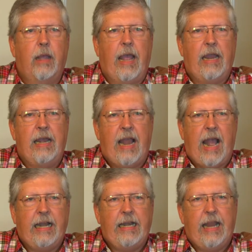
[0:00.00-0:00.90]
at
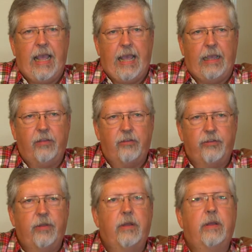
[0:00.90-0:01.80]
90
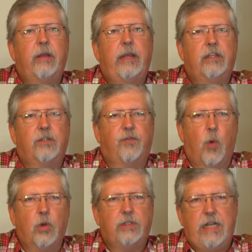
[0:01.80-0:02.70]
days is
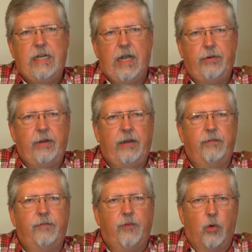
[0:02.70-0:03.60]

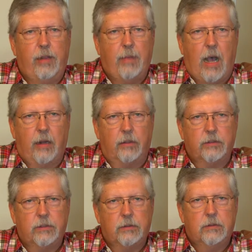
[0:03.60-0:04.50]
1,440
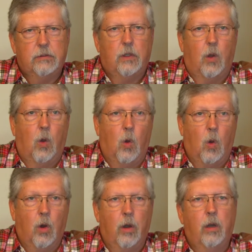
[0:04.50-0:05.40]
bottles,
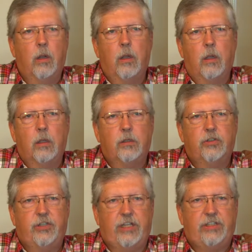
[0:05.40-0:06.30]
or
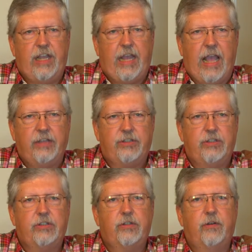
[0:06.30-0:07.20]
60
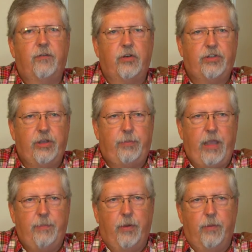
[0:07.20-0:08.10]
cases for 2
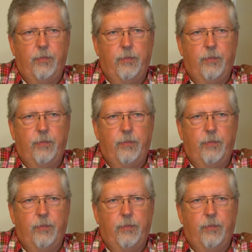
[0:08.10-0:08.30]
people.